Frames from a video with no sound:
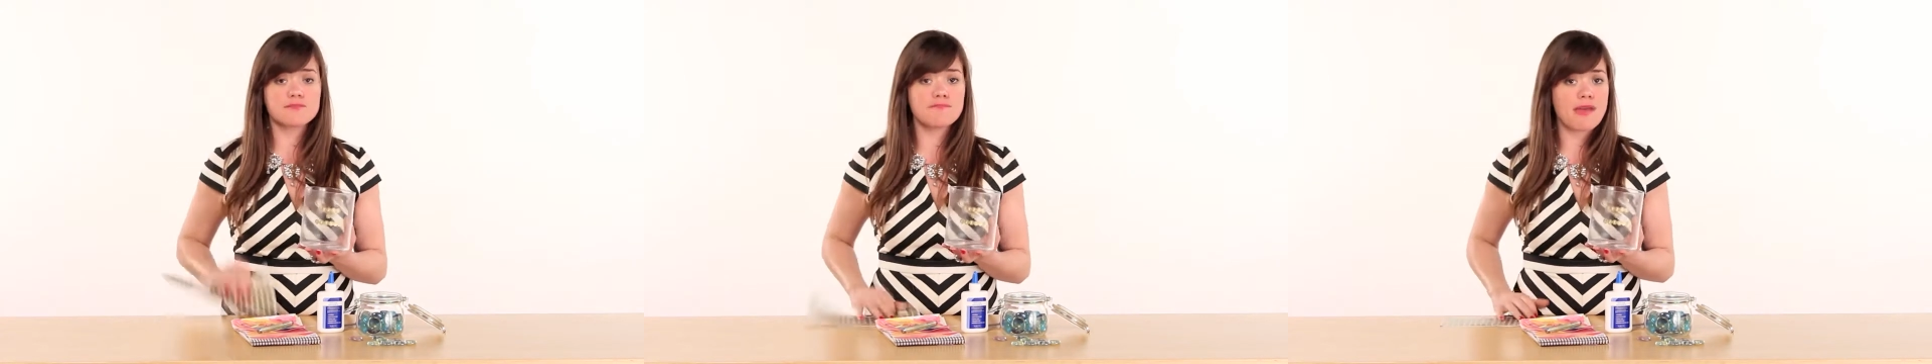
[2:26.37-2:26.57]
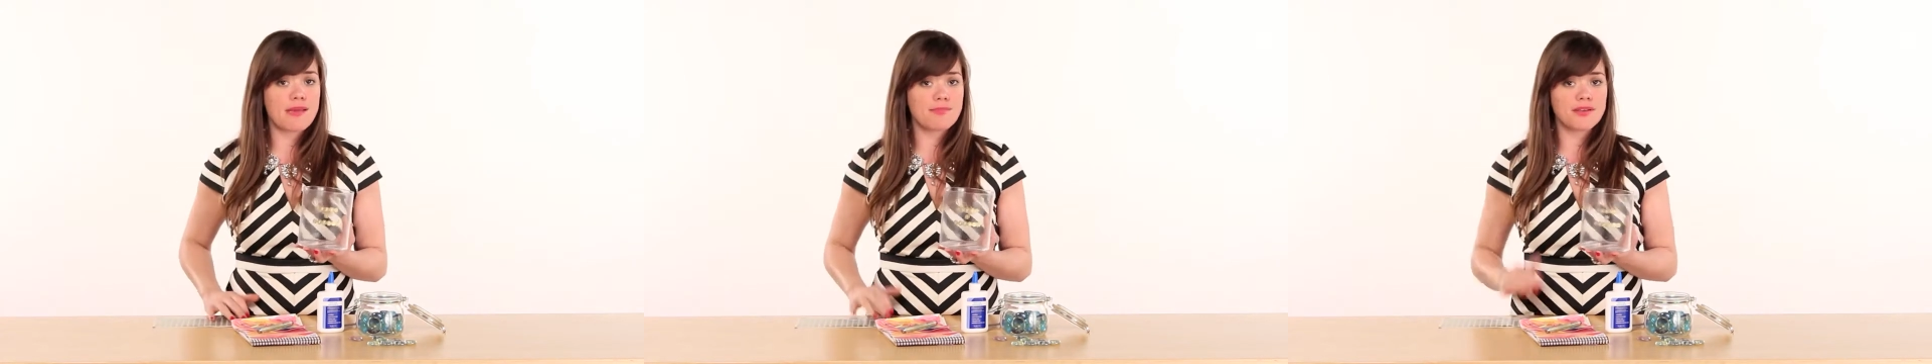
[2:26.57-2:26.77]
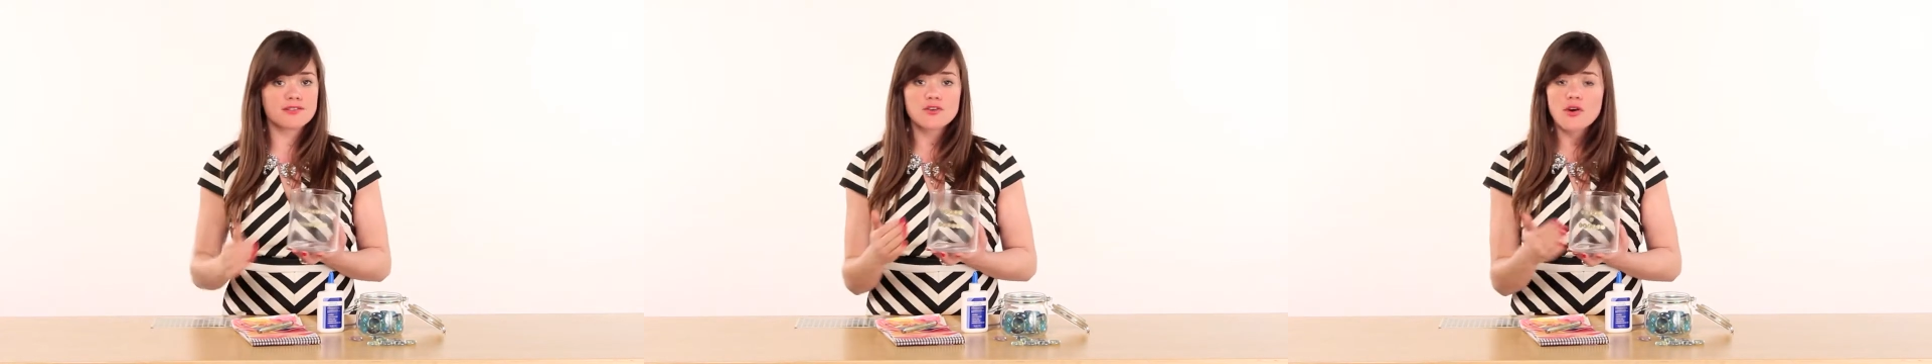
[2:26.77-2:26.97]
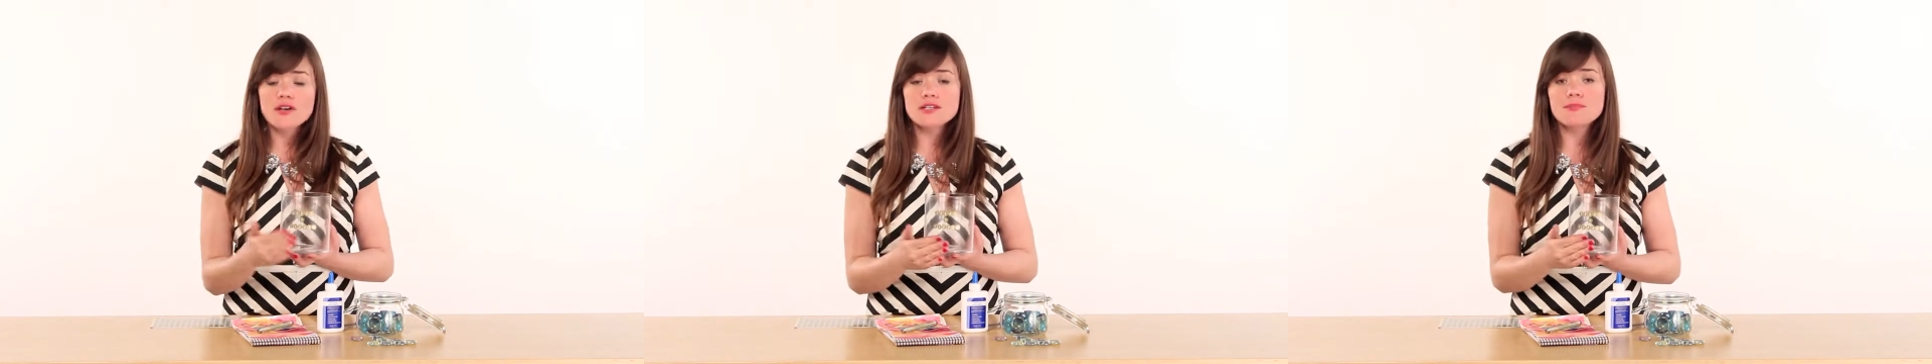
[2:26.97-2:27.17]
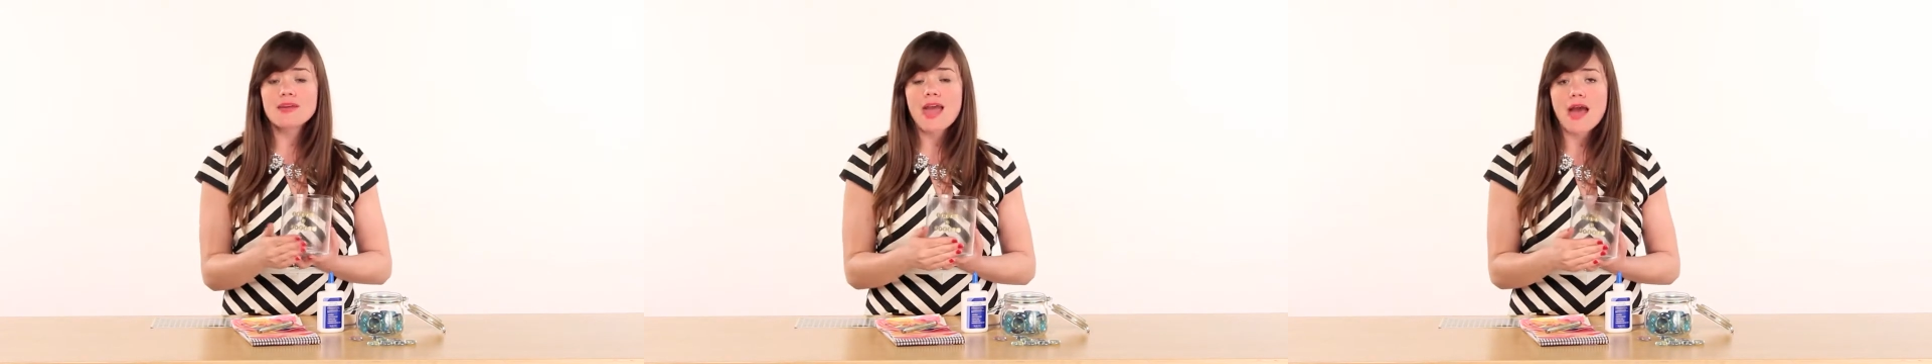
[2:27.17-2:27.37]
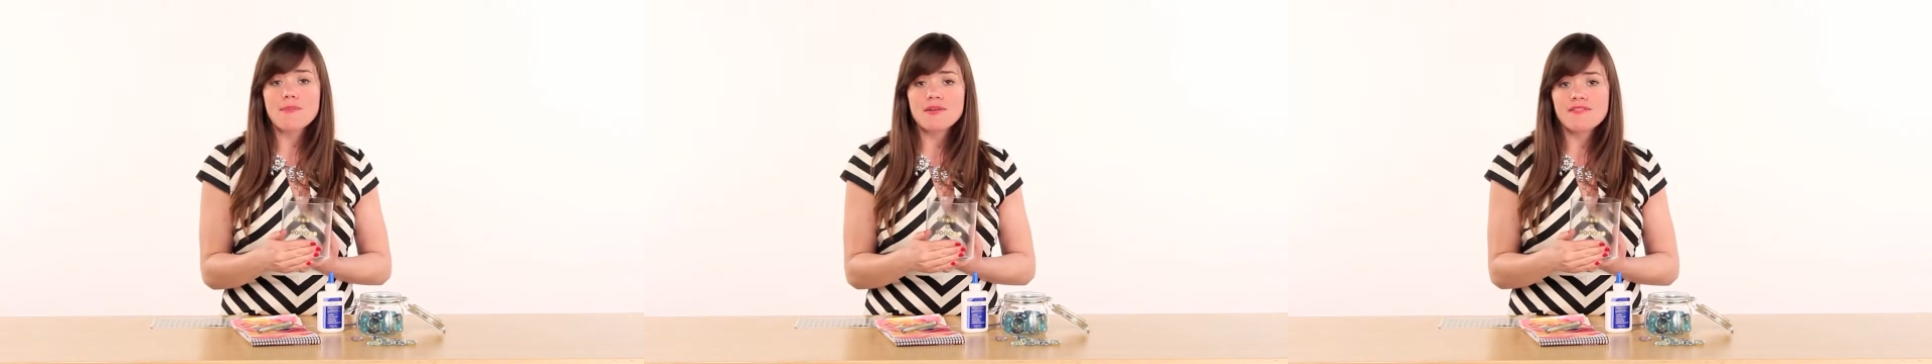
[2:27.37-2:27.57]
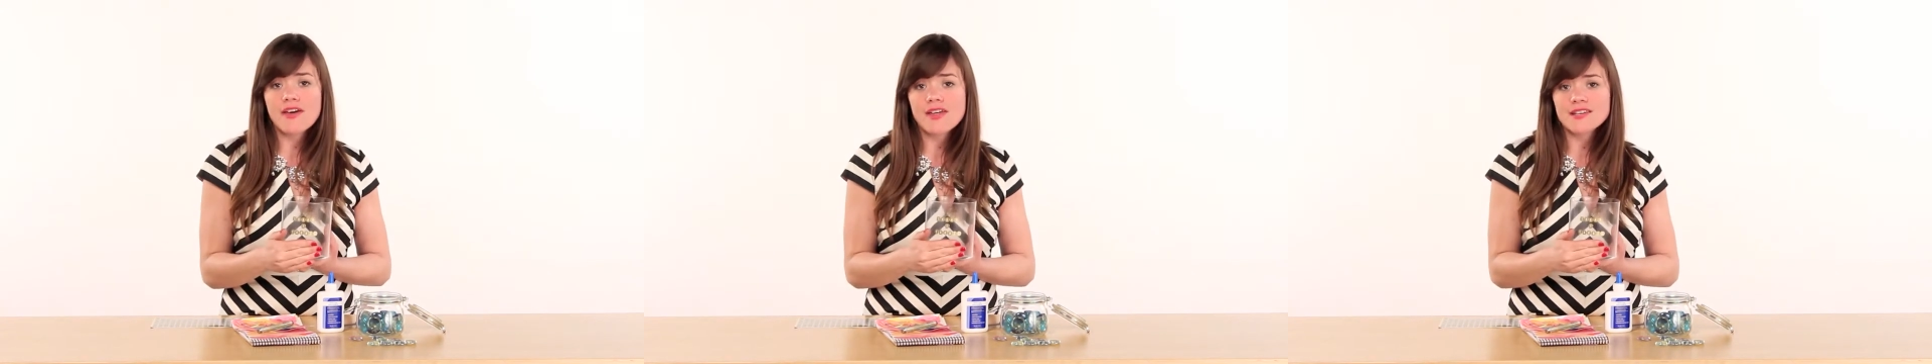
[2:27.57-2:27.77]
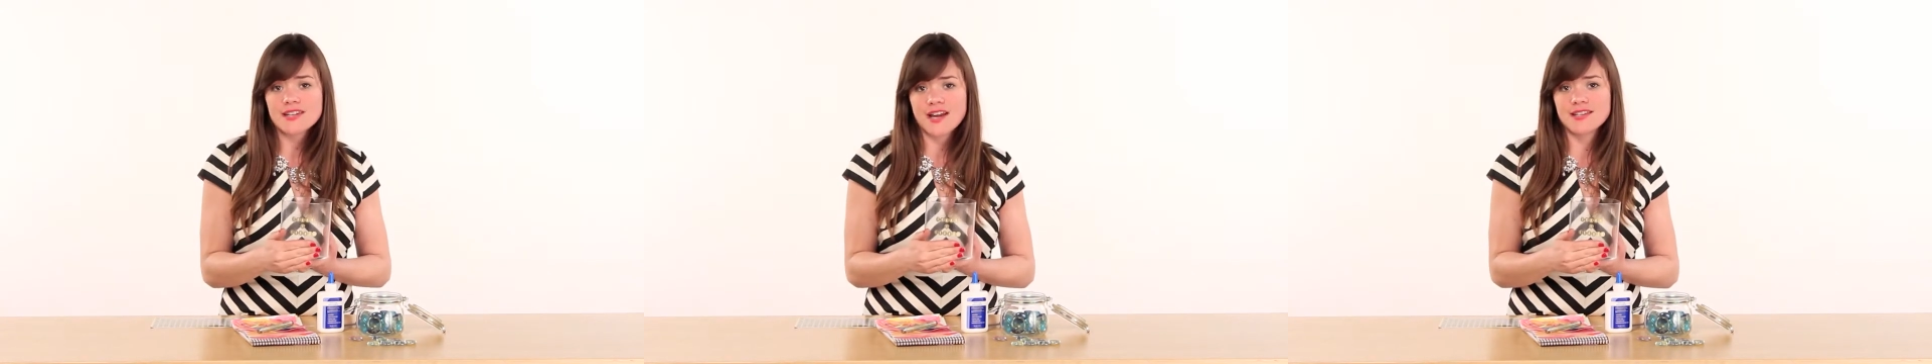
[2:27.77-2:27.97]
Maybe it's going to be Happy
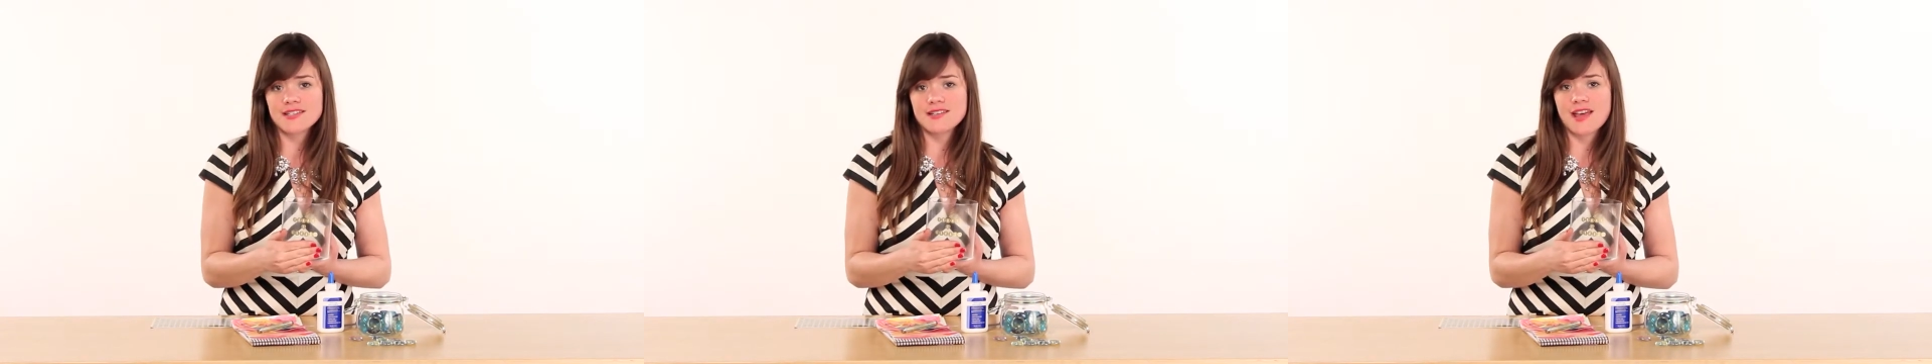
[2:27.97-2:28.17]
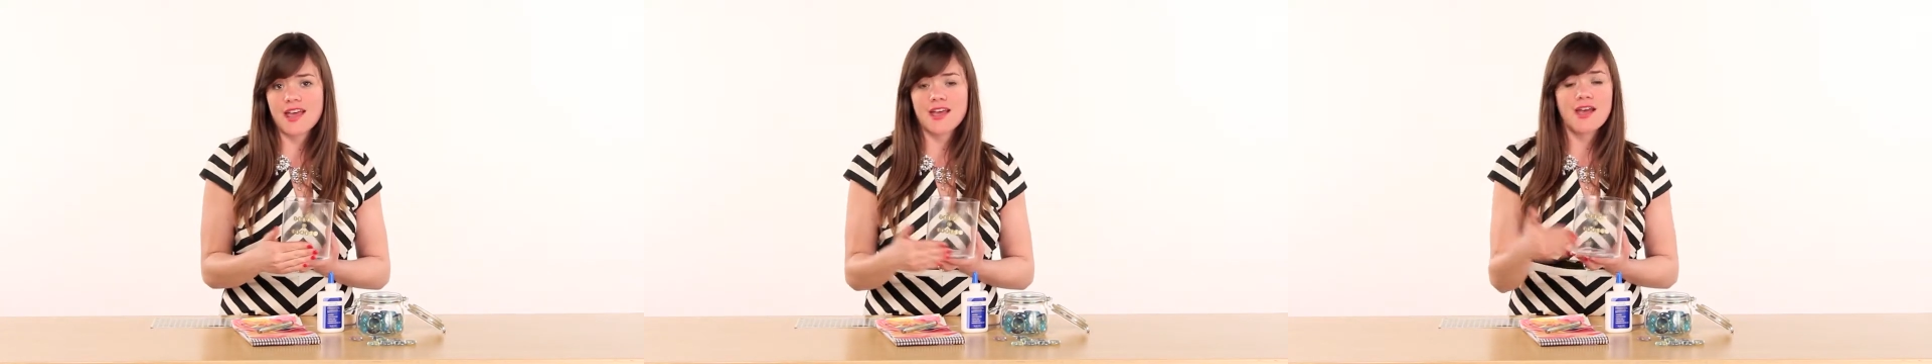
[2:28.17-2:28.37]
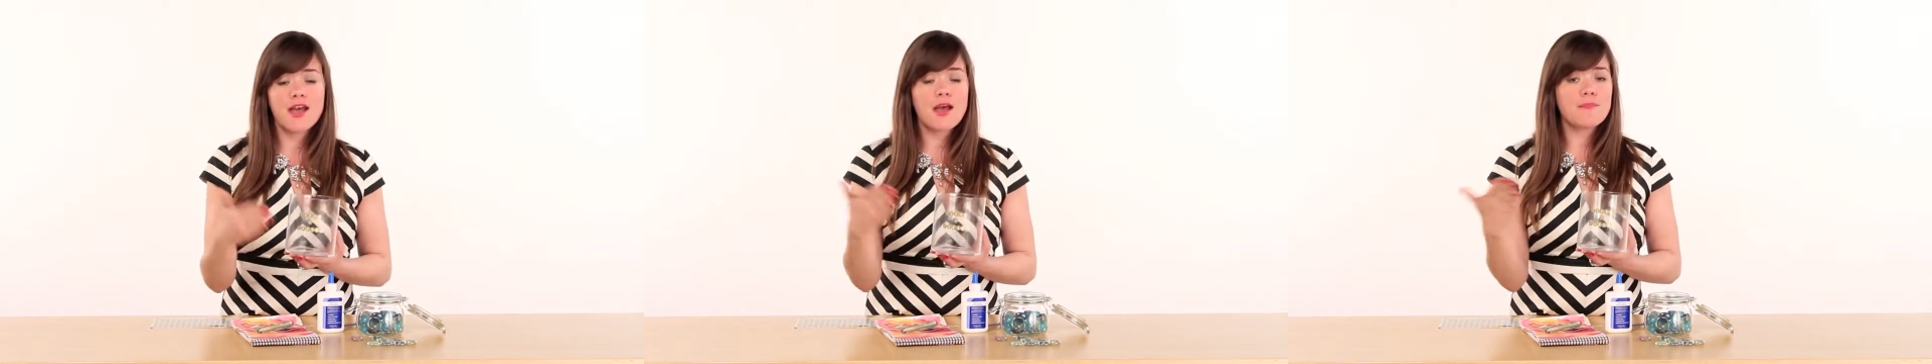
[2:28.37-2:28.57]
Valentine's Day.